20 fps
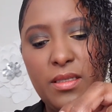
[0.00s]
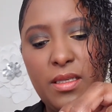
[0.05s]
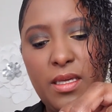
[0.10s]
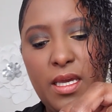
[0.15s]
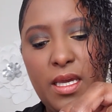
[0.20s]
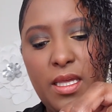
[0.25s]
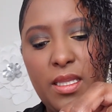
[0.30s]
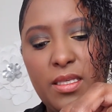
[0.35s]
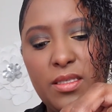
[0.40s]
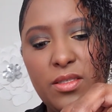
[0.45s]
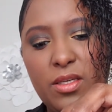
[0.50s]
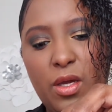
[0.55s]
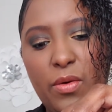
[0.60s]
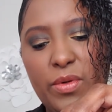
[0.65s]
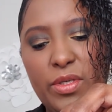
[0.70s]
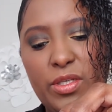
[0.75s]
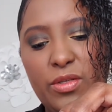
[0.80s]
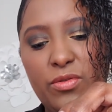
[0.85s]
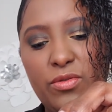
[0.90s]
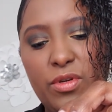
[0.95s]
No, let's go
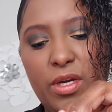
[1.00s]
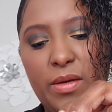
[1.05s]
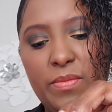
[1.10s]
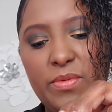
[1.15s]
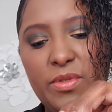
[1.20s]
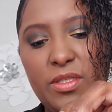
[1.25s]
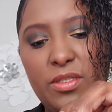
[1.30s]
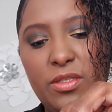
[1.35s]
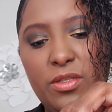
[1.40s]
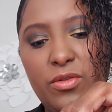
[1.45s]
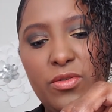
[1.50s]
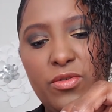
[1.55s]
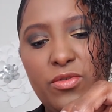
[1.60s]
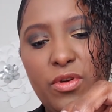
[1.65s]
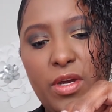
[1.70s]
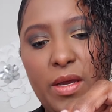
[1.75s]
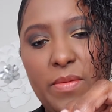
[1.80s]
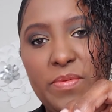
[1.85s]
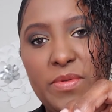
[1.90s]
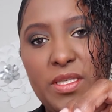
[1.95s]
with 2 drops. 2
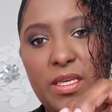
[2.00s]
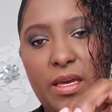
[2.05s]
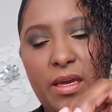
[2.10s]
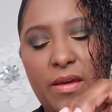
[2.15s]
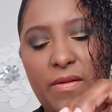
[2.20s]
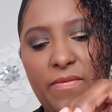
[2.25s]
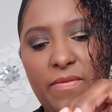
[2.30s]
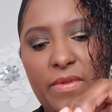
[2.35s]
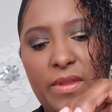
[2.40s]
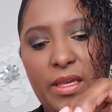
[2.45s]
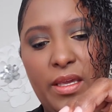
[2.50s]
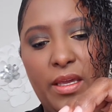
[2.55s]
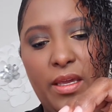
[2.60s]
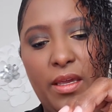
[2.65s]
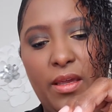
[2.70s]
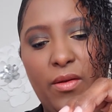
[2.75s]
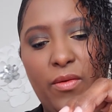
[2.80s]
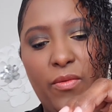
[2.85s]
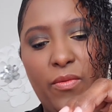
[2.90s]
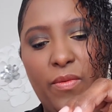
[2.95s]
drops of
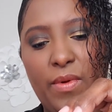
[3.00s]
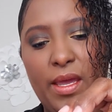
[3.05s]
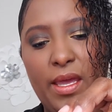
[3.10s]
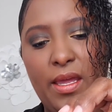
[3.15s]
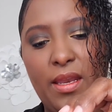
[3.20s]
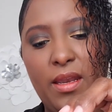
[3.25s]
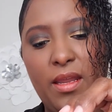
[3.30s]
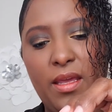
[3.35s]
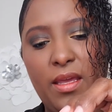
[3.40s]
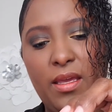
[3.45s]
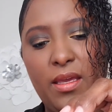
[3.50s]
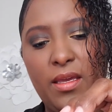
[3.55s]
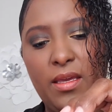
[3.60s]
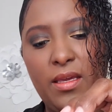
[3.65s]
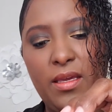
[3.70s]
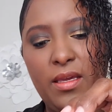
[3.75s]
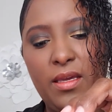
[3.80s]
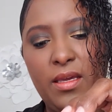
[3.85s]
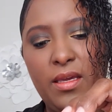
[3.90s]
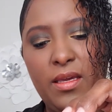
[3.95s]
the red
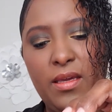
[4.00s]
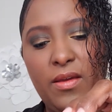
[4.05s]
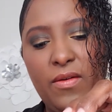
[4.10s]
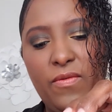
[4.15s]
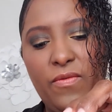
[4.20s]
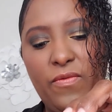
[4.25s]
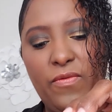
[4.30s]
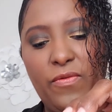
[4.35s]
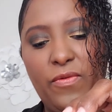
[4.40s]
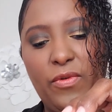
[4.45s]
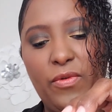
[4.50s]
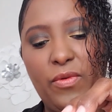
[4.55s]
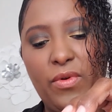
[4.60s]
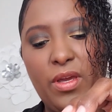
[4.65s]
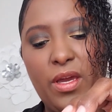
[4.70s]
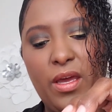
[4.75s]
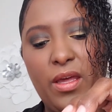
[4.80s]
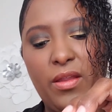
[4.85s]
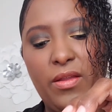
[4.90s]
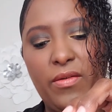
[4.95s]
food
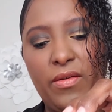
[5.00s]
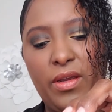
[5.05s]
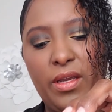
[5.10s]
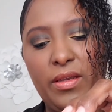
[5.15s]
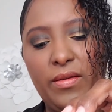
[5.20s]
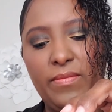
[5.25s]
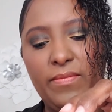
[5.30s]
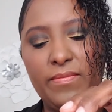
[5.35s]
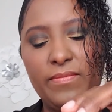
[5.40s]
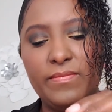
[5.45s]
coloring.